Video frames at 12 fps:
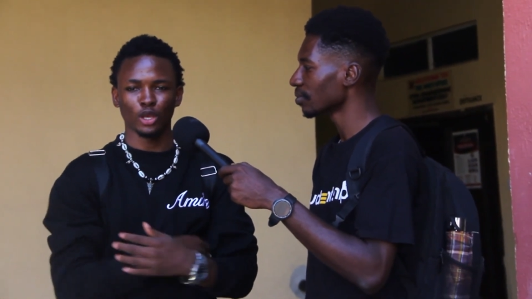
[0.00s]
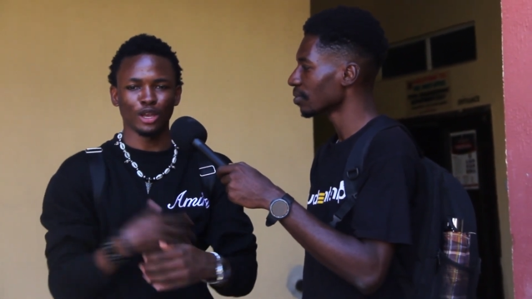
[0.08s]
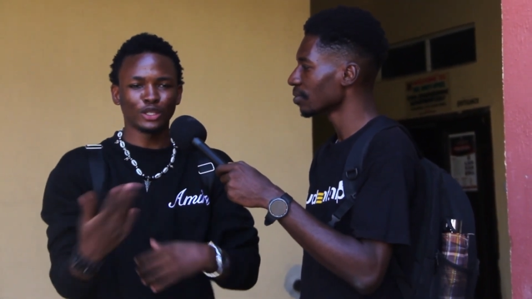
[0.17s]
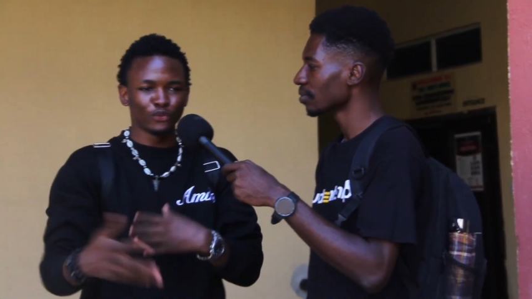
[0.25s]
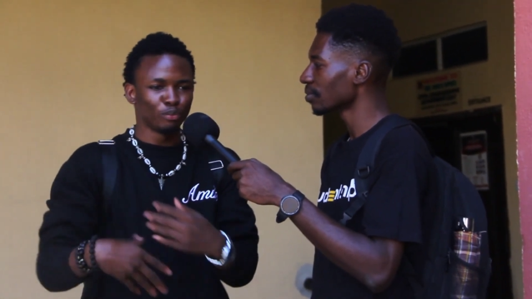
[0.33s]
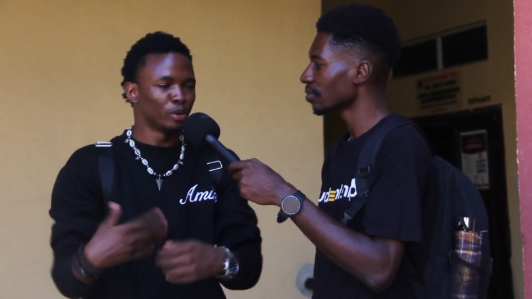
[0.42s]

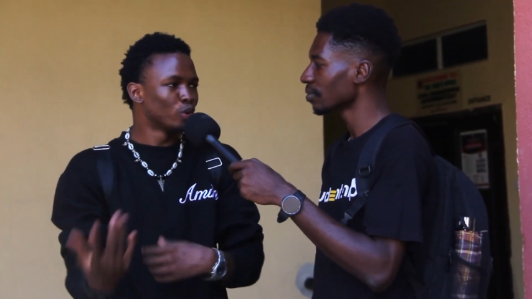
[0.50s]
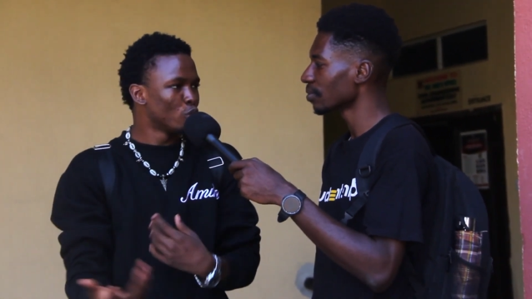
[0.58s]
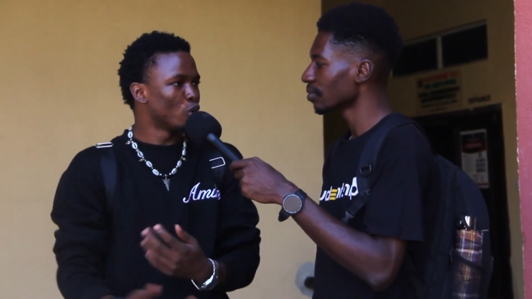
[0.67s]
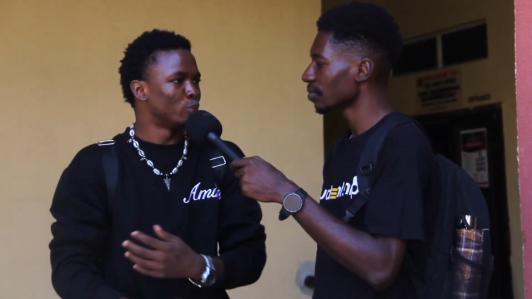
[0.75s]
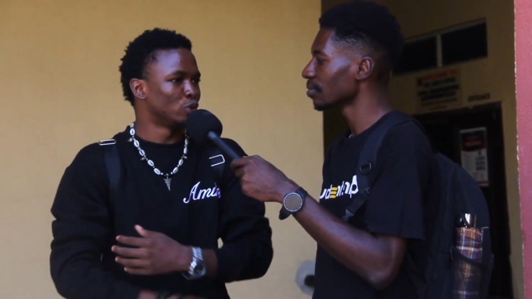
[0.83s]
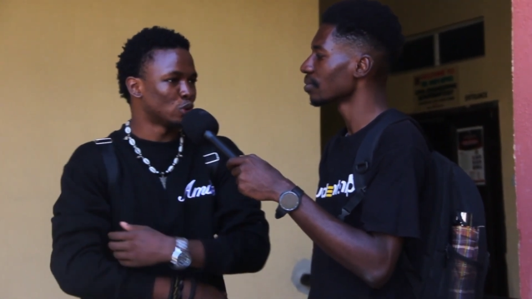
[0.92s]
Speaker 1: You have to
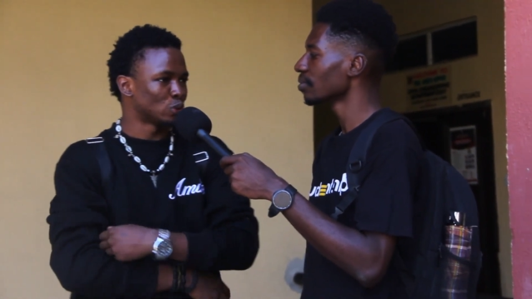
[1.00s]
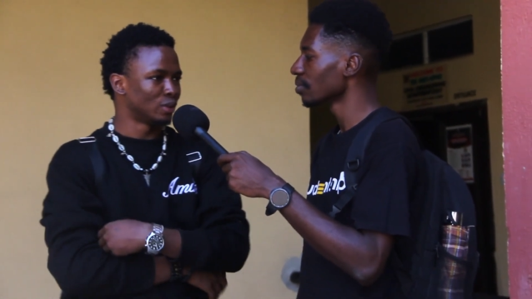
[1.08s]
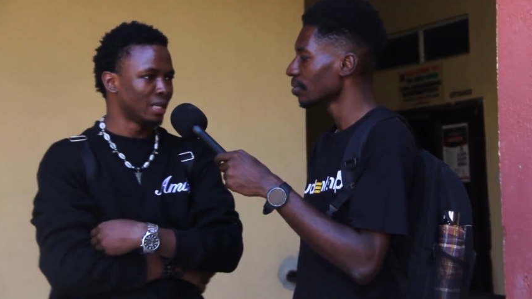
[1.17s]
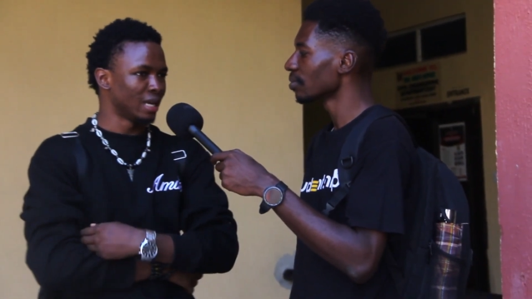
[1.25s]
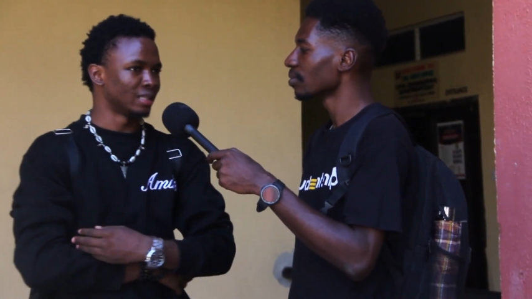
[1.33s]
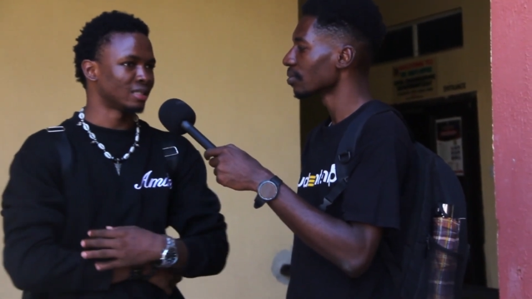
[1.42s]
mingle up with your
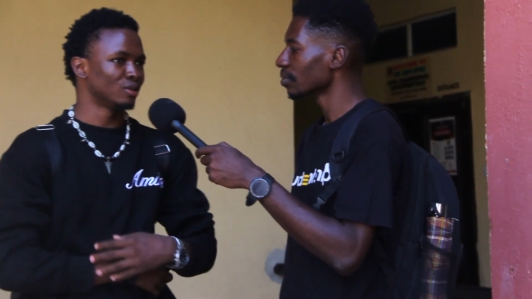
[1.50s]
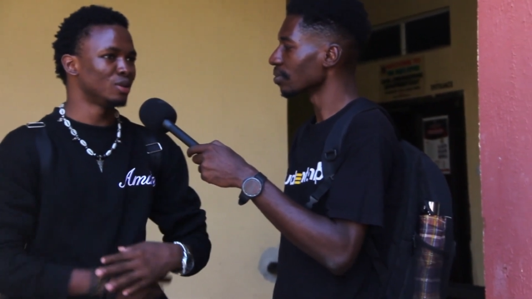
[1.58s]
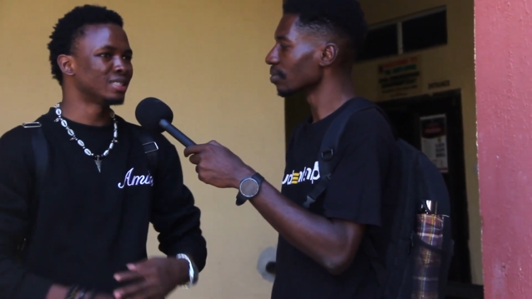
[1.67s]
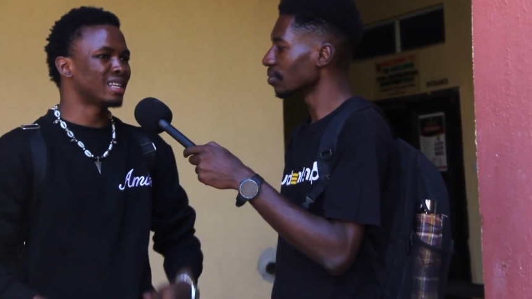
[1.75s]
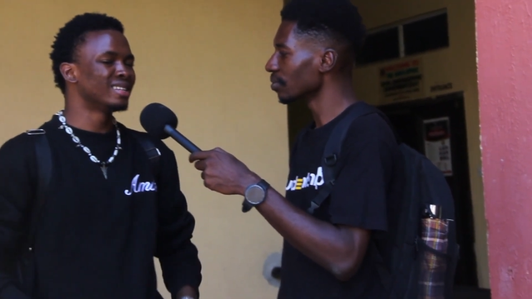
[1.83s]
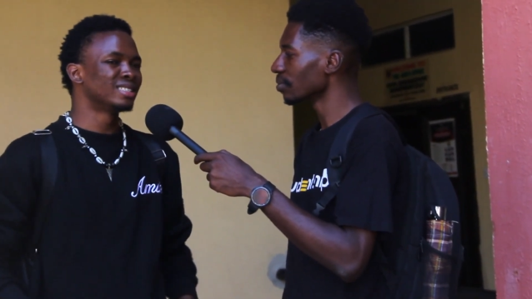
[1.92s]
student. The
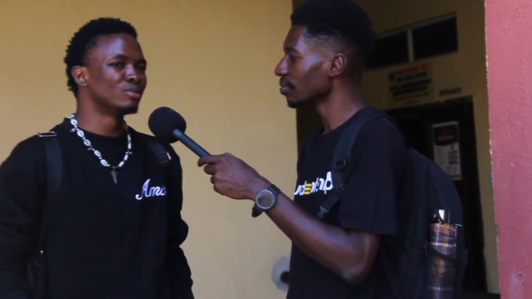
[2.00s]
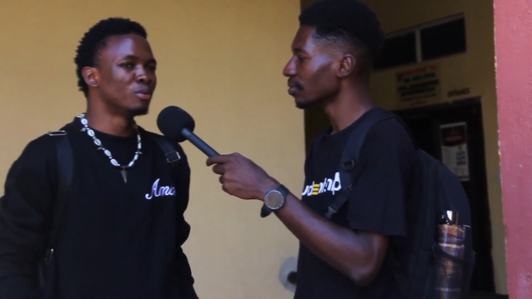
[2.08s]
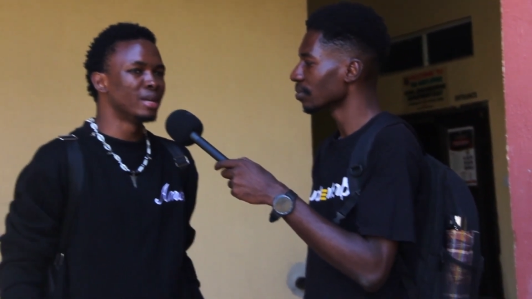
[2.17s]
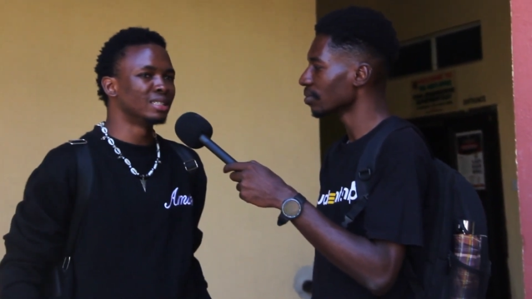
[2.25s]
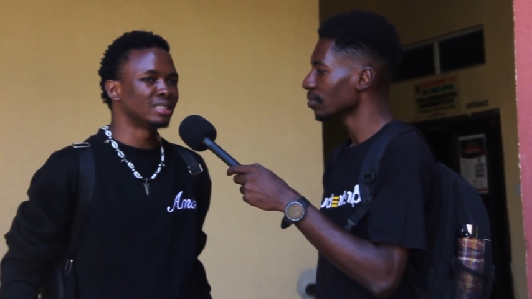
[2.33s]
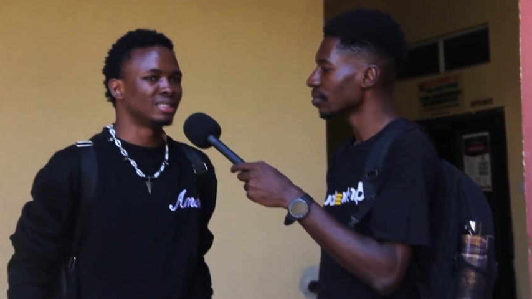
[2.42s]
only challenging
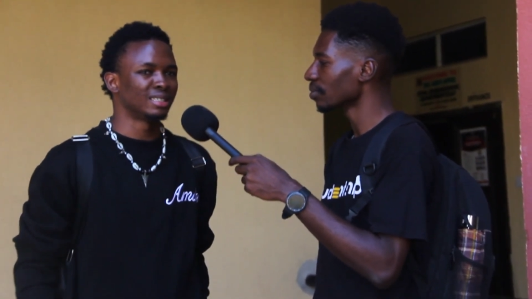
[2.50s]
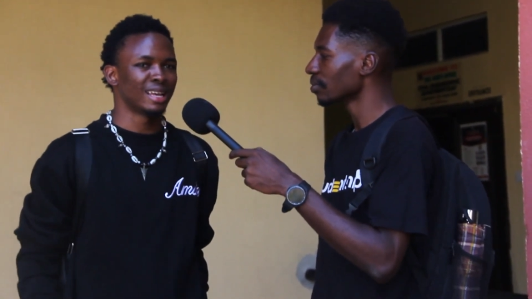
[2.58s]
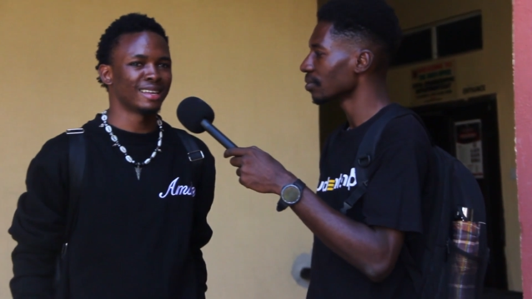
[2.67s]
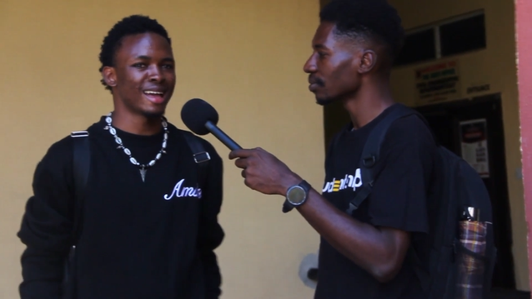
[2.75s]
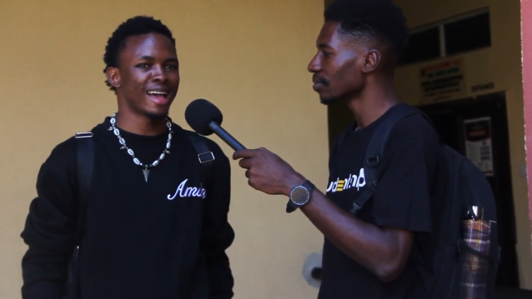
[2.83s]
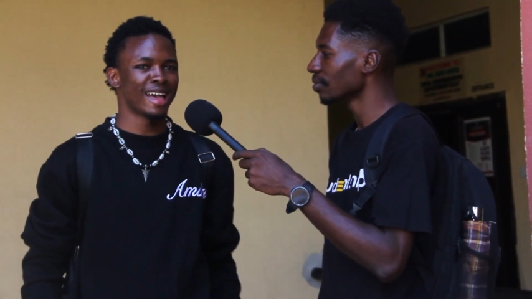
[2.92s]
moment is
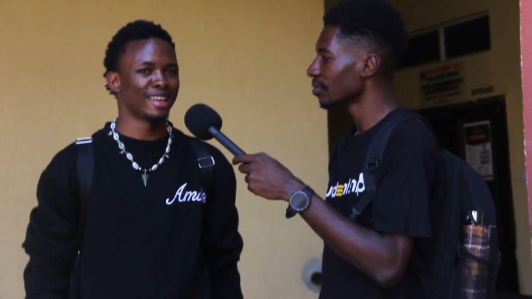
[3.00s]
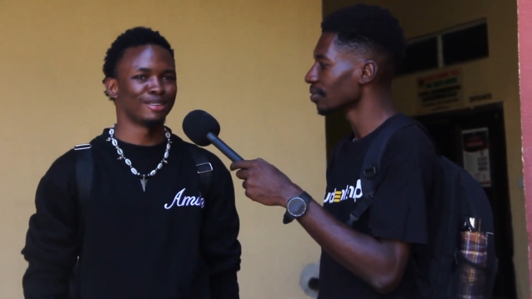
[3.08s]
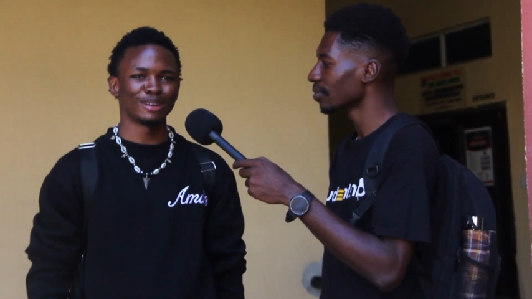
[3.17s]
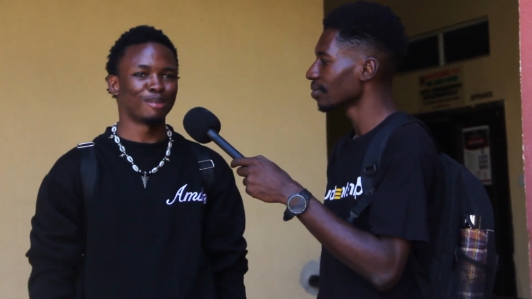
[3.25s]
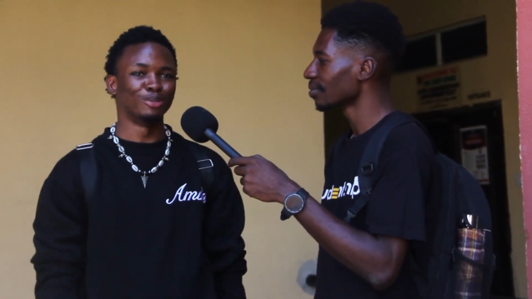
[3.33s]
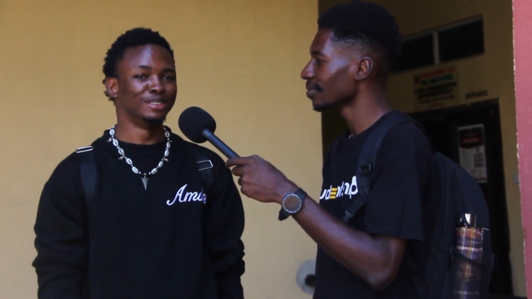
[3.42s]
that
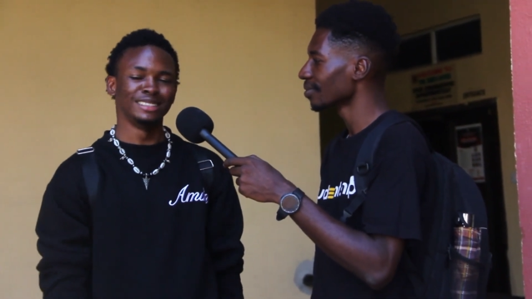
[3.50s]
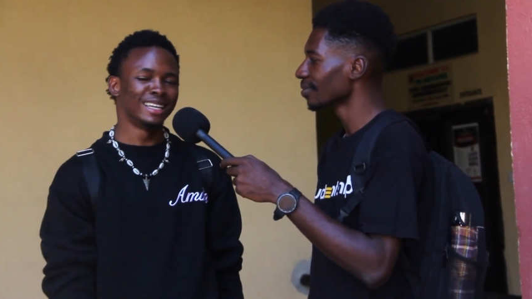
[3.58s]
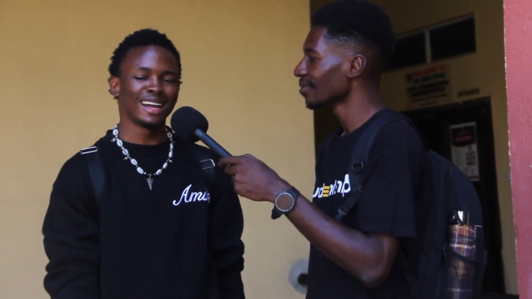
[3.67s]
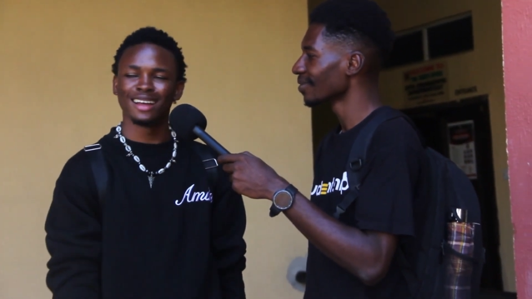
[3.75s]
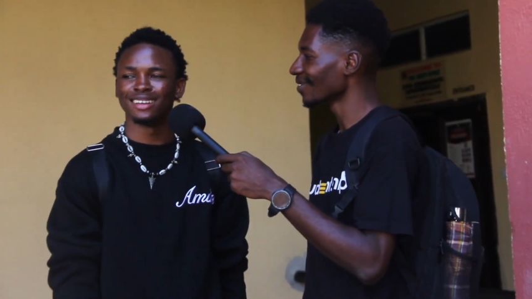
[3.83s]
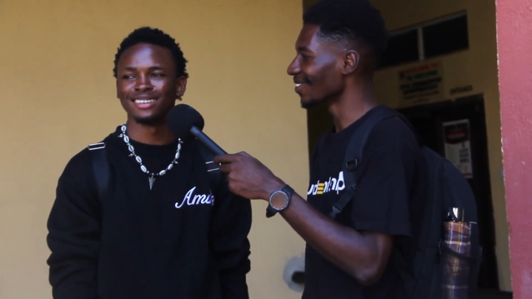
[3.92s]
guy, na money
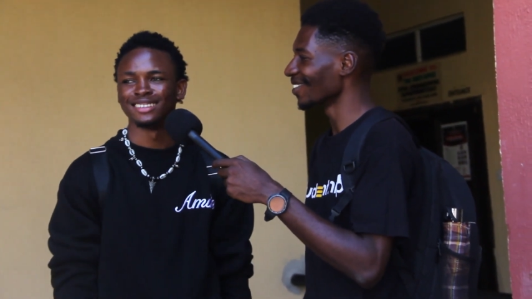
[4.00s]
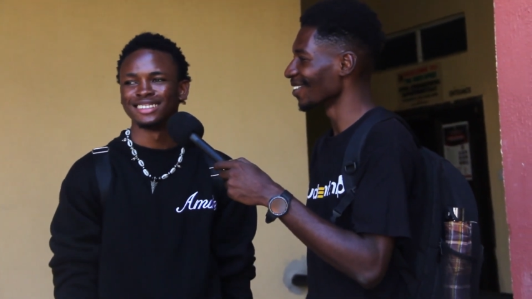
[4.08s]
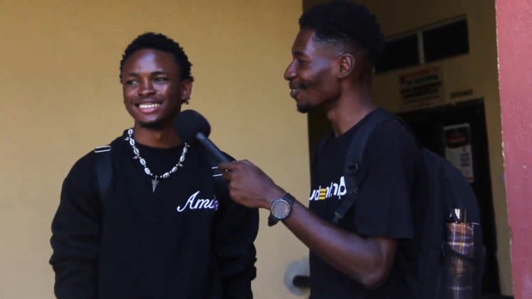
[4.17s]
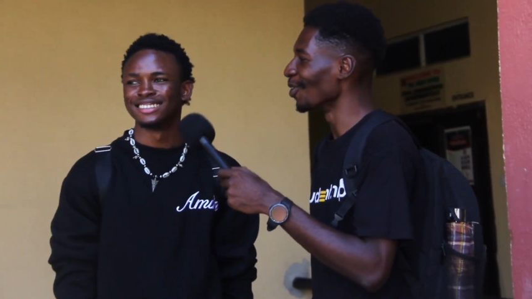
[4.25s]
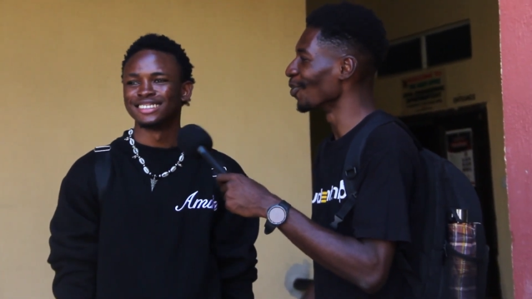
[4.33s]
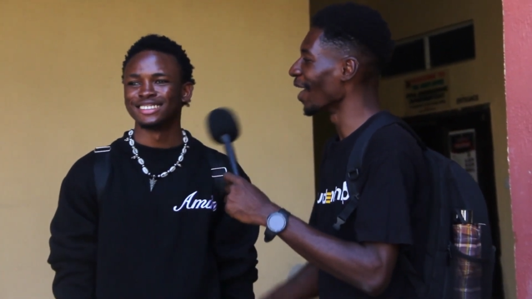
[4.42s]
guy.
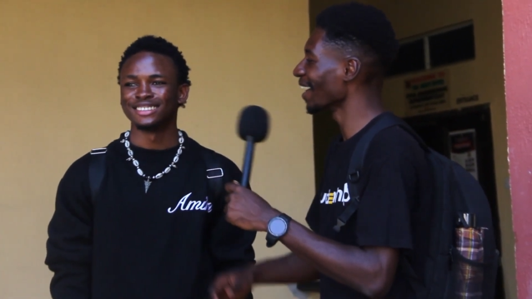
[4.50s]
Well,